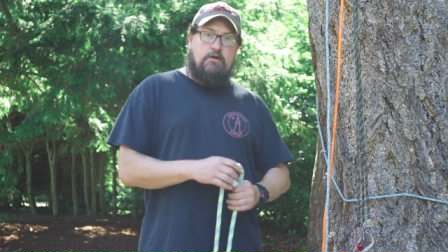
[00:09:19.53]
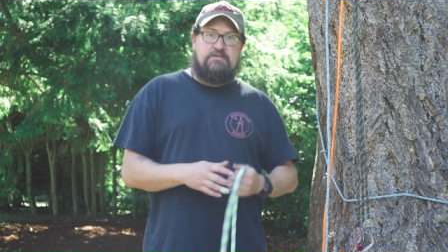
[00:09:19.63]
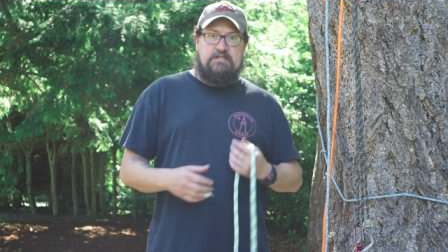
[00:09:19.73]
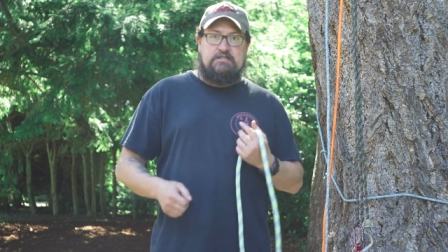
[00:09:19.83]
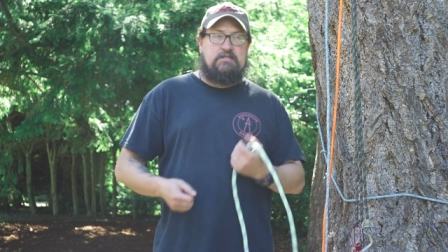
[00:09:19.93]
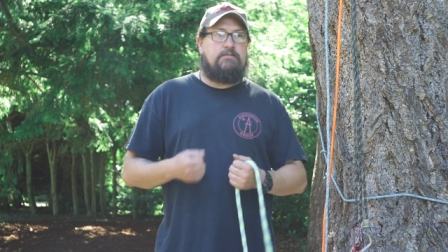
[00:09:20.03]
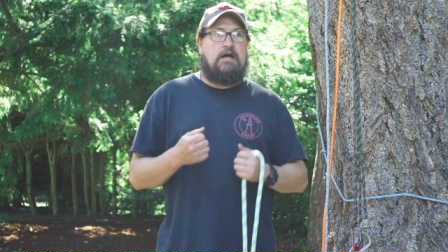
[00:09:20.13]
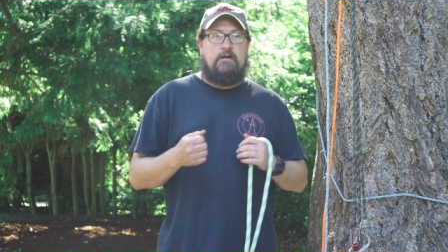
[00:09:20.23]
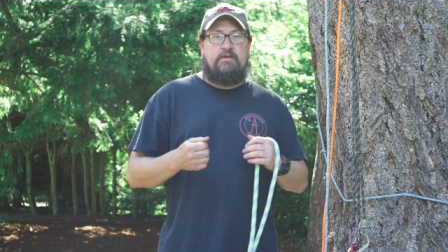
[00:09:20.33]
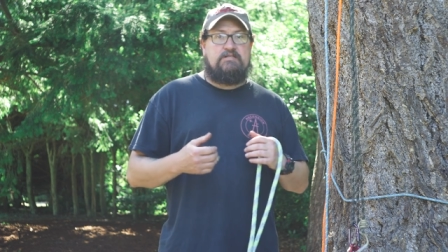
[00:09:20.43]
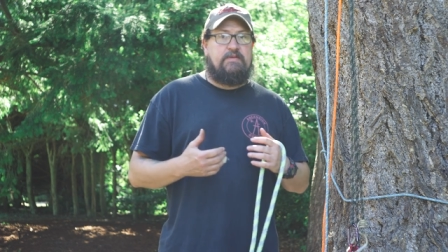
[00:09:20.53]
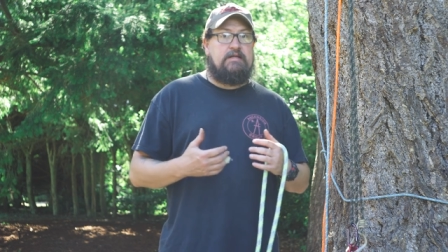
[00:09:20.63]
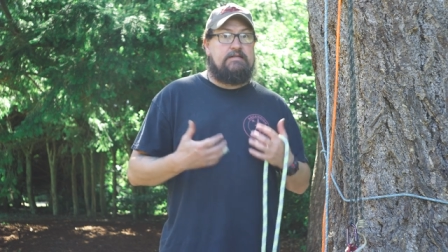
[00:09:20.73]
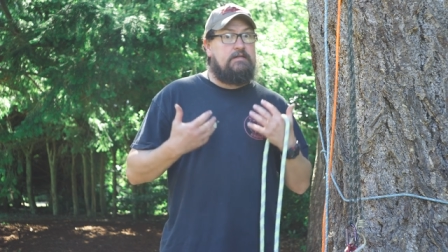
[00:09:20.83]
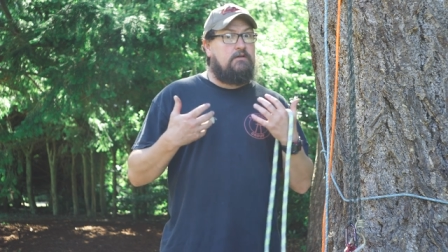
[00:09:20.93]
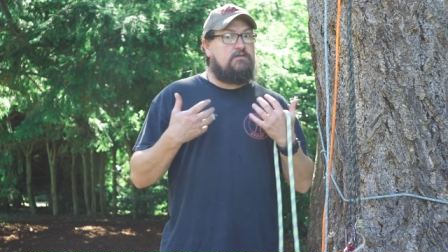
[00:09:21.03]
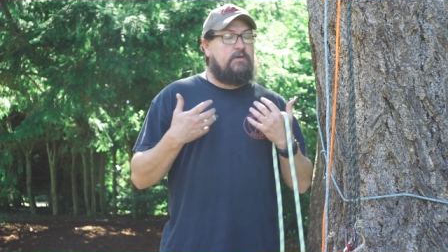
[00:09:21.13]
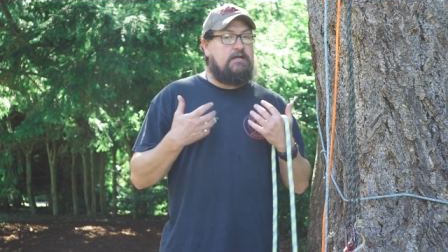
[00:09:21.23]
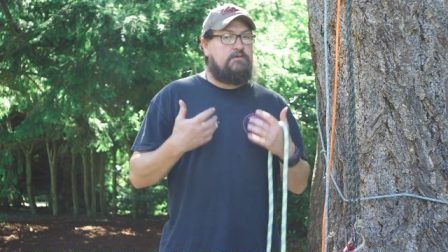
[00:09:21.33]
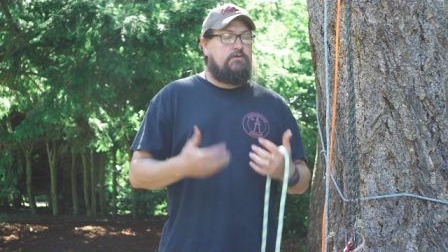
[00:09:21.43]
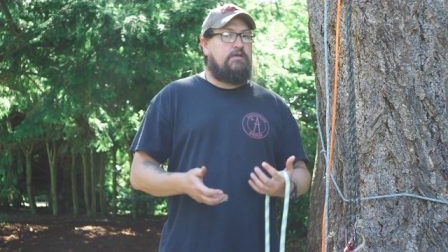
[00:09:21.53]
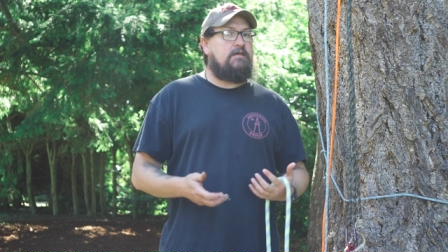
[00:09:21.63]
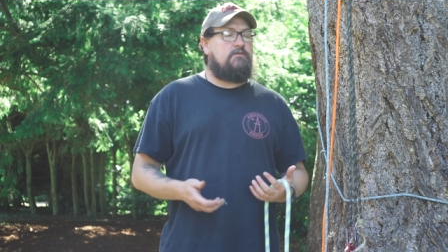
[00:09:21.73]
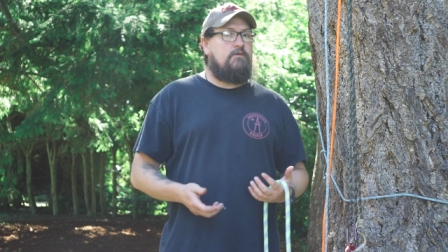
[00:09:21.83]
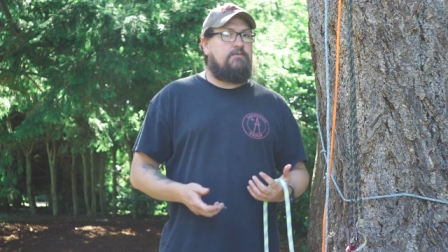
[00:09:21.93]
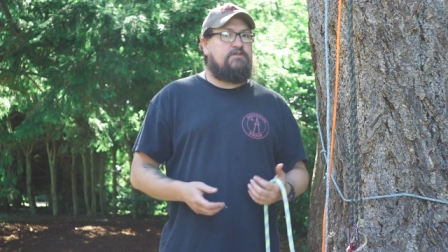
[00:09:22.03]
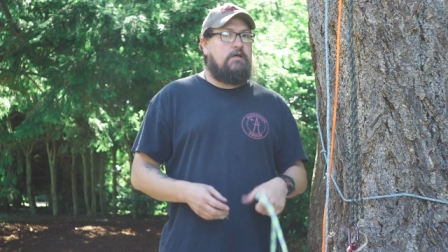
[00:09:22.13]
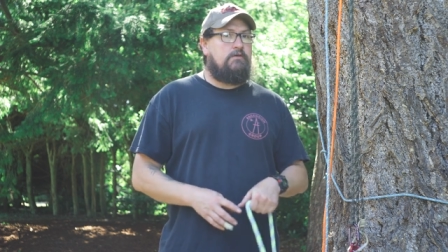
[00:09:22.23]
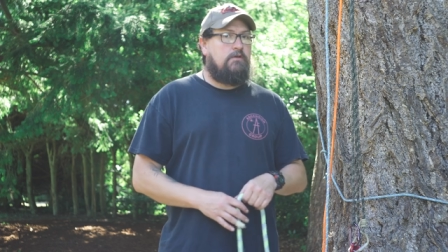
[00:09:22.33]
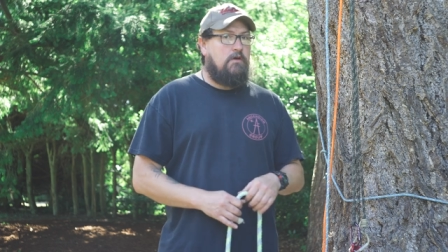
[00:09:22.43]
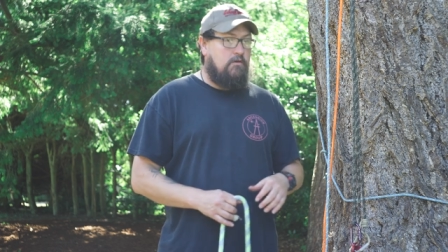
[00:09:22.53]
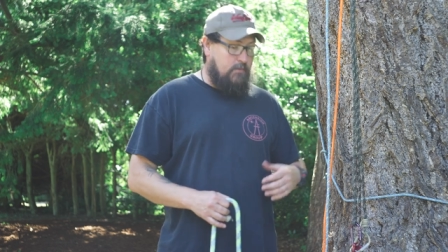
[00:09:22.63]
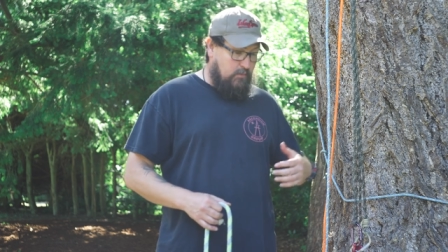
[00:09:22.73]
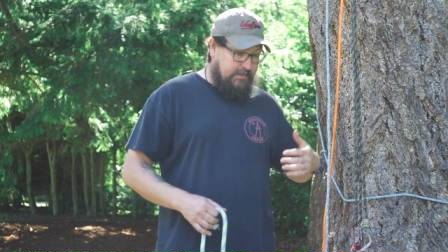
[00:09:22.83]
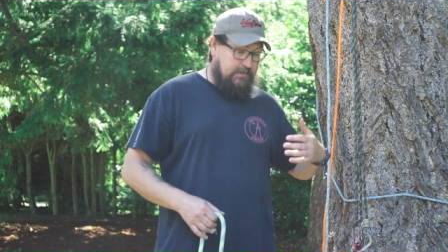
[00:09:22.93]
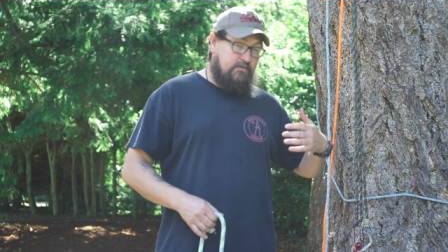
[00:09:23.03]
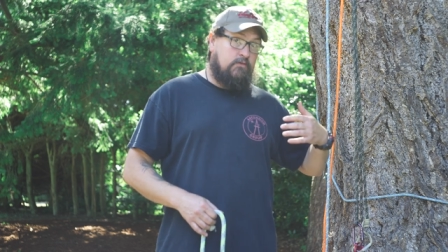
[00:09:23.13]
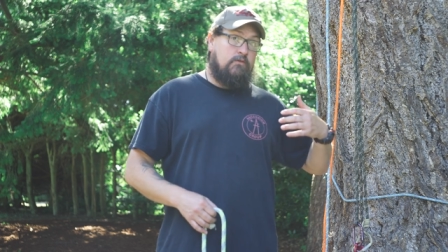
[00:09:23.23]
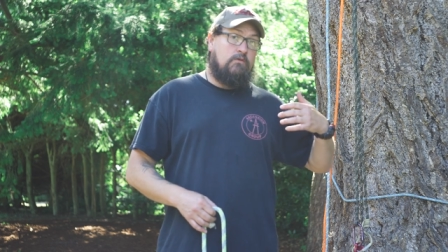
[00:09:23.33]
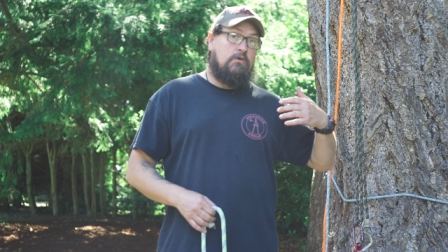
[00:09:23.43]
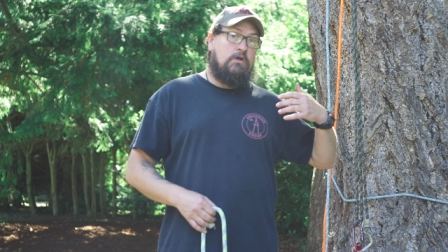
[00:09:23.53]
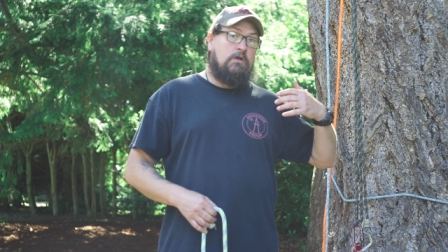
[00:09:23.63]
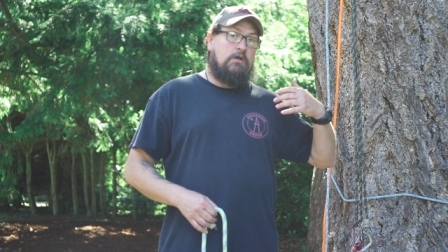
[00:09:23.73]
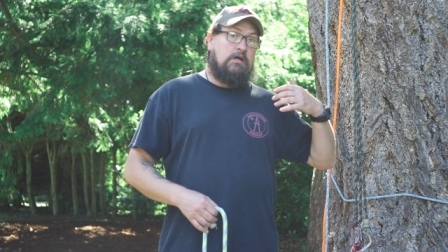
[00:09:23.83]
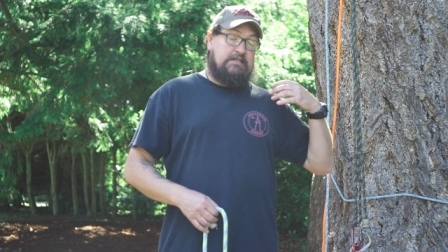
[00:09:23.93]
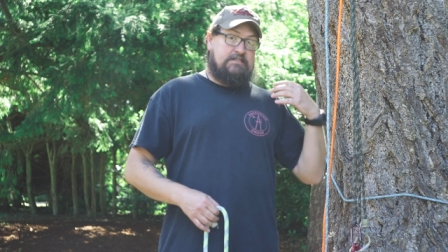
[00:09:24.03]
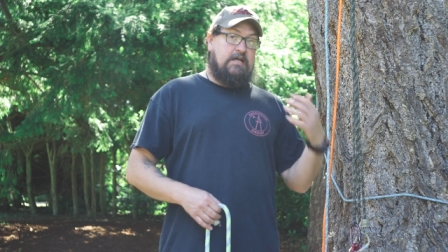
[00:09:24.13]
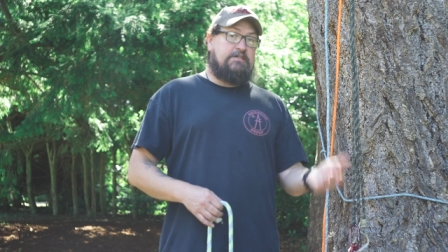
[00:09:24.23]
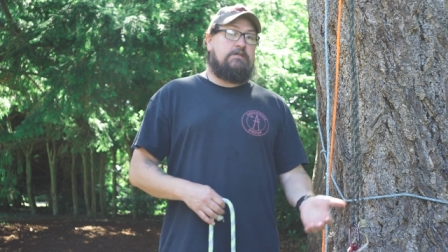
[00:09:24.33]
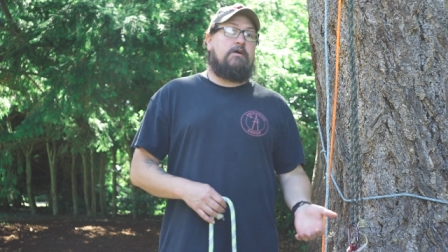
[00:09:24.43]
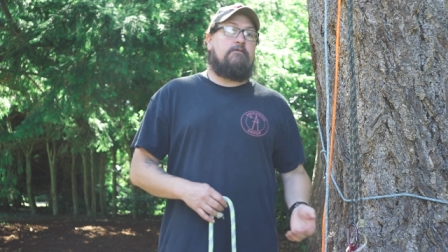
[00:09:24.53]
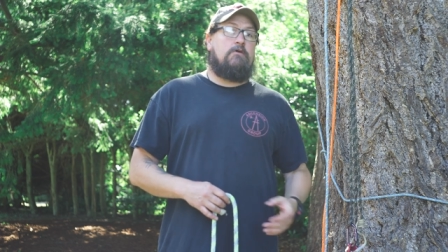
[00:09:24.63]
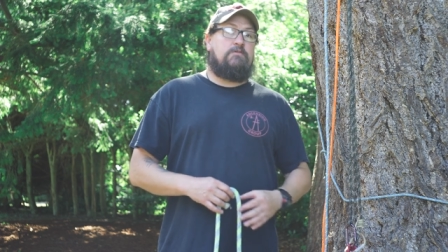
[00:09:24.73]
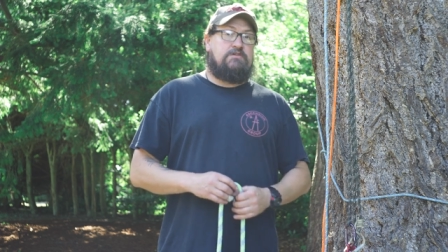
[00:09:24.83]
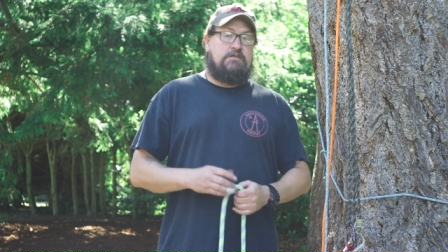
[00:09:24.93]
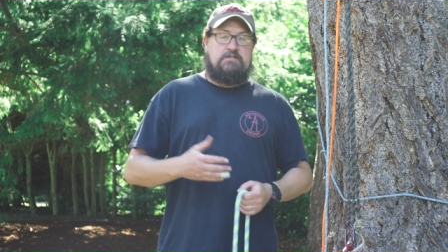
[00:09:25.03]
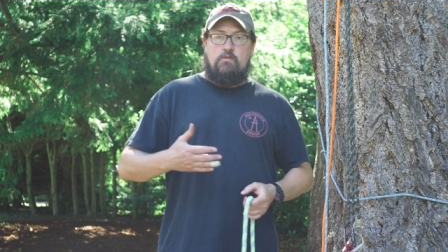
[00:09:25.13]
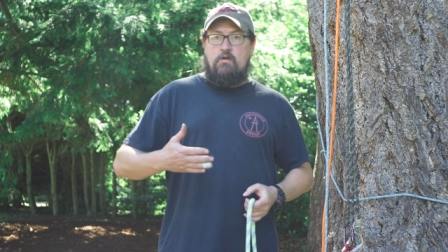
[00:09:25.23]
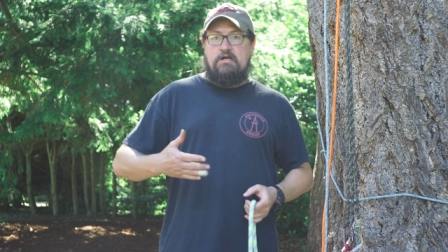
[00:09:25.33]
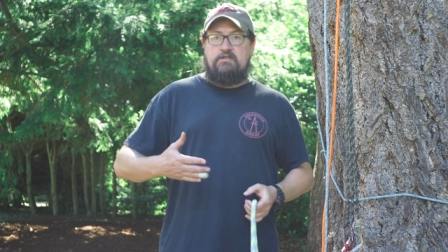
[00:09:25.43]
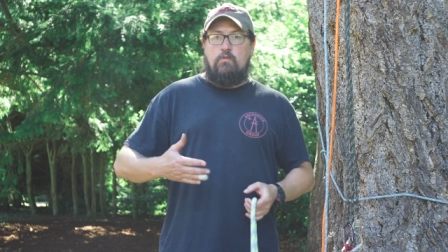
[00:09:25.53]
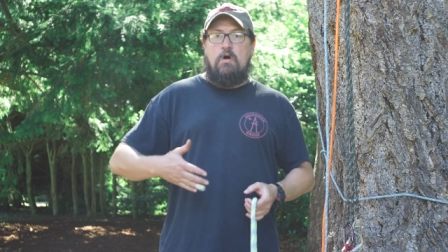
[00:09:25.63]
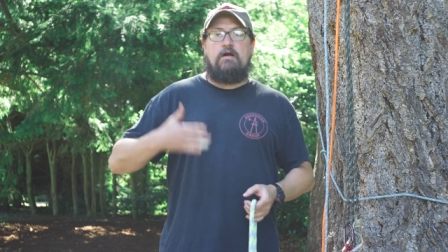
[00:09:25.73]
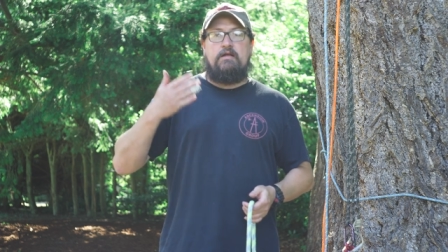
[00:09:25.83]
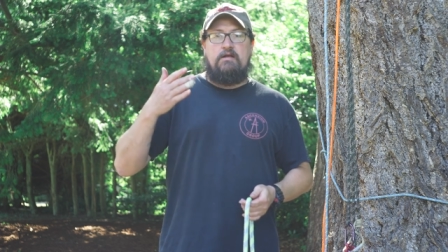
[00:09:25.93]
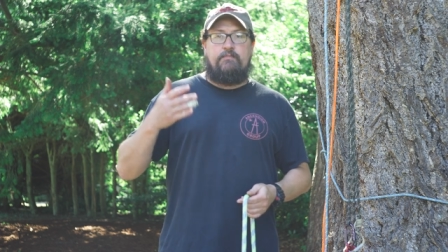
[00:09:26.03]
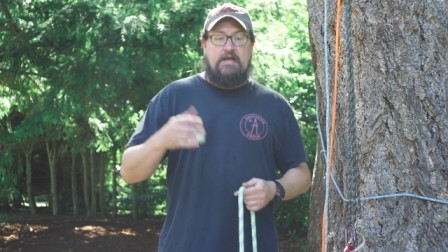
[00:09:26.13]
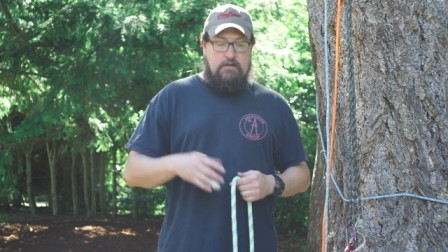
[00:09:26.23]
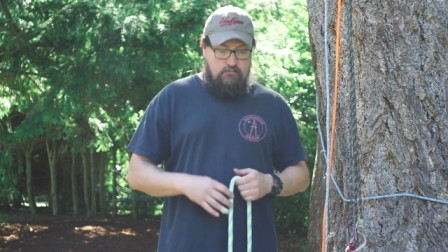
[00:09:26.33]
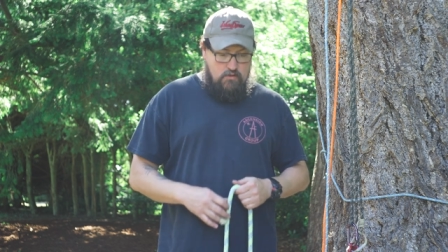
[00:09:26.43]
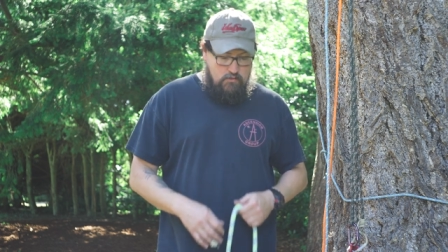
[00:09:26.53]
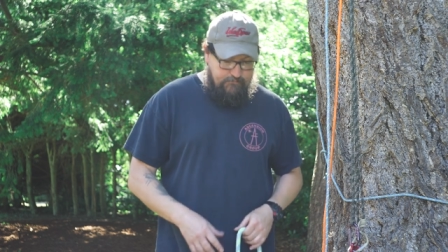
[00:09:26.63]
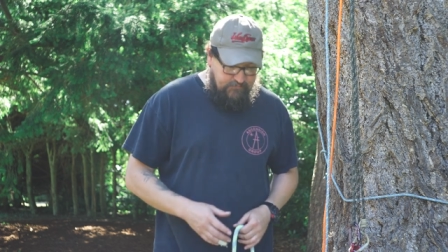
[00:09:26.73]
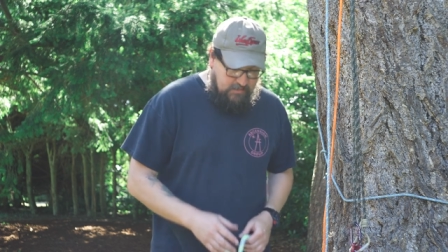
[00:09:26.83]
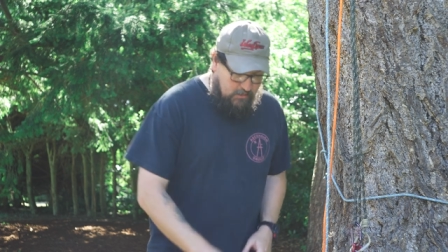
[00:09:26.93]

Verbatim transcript: rope system, not going to be as big a deal because we've got two legs of rope sharing the load. But we get to a stationary rope system, we're actually walking up that rope